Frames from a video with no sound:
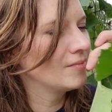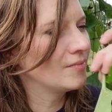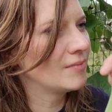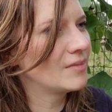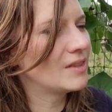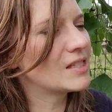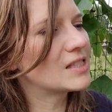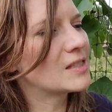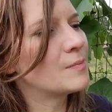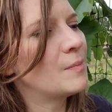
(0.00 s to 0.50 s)

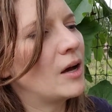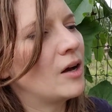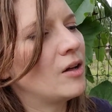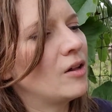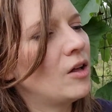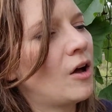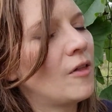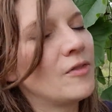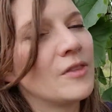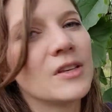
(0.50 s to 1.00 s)
The smell
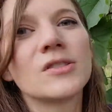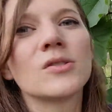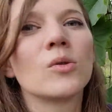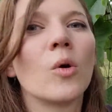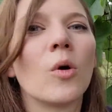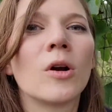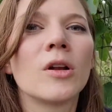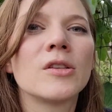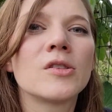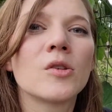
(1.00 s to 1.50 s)
on this
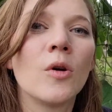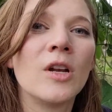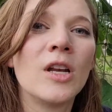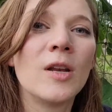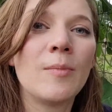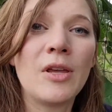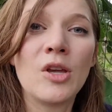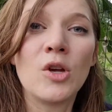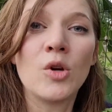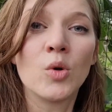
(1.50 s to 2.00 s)
gourd is going to
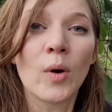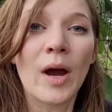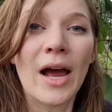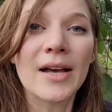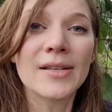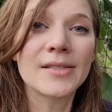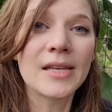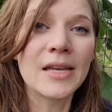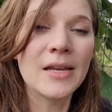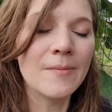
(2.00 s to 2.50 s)
be
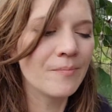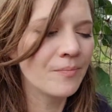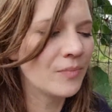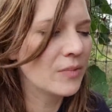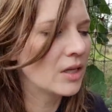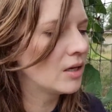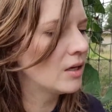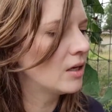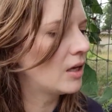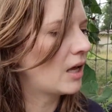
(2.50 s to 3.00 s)
grassy
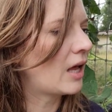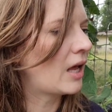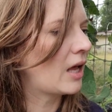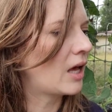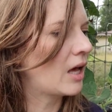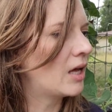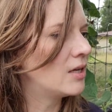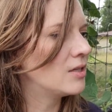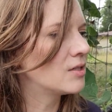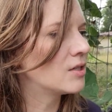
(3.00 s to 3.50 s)

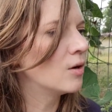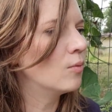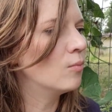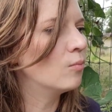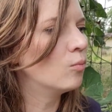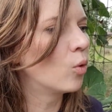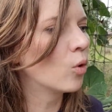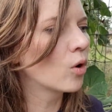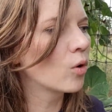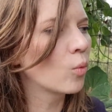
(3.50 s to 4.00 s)
and more